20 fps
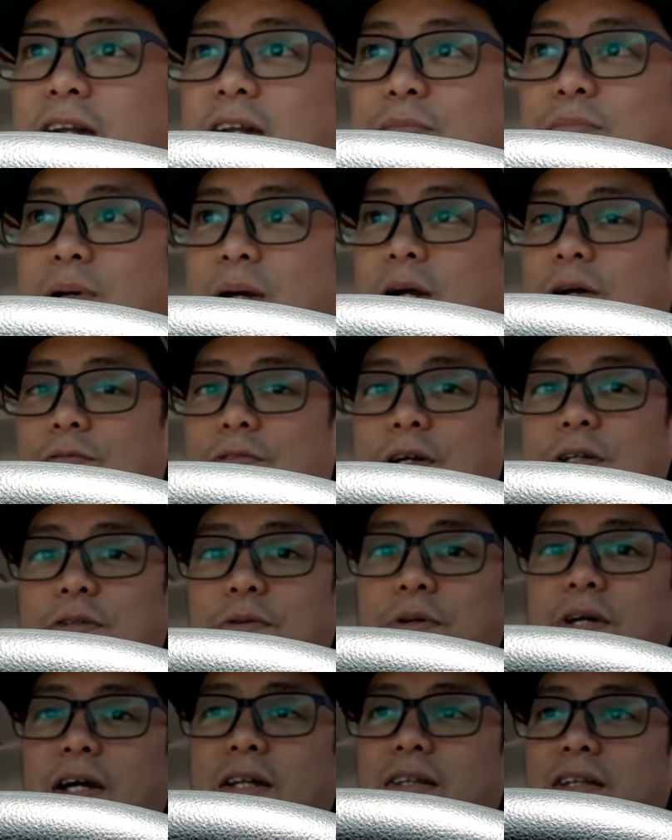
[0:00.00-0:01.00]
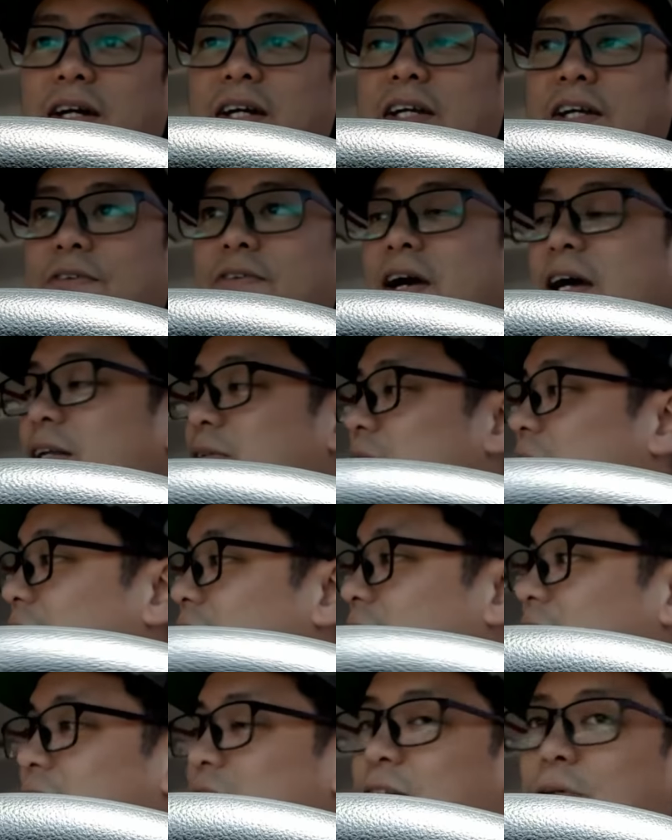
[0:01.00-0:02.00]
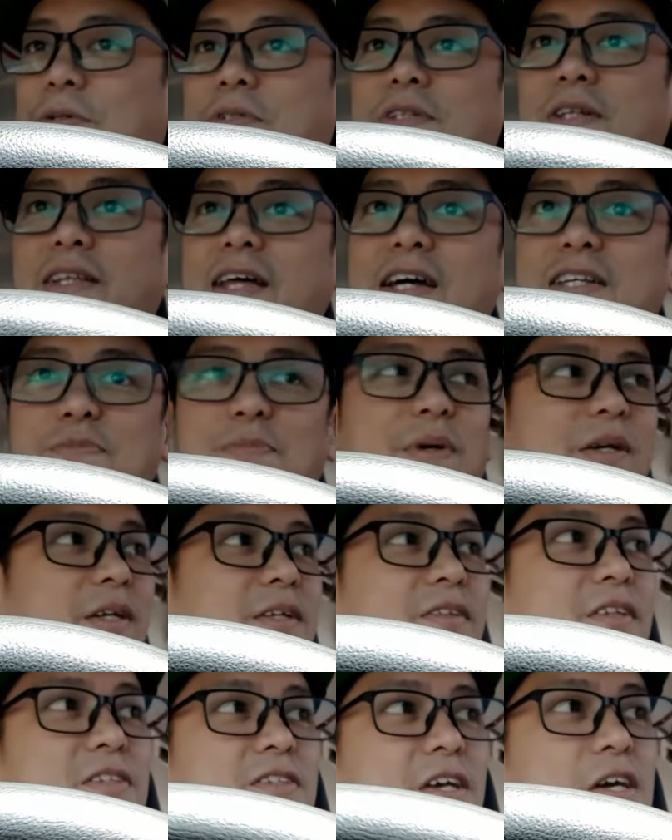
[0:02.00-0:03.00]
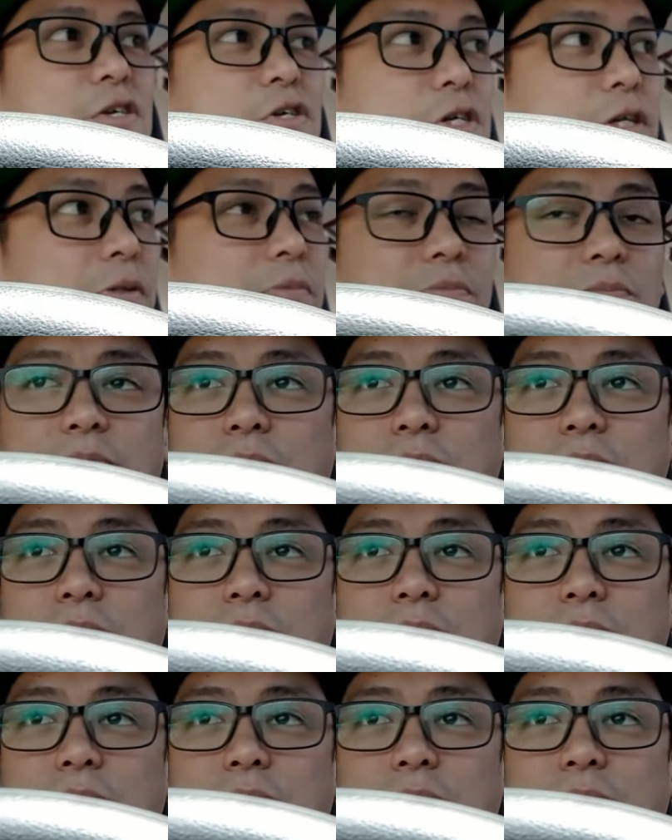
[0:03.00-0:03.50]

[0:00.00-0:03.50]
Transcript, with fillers: a pair, if I do get lucky, right? So it's a last minute decision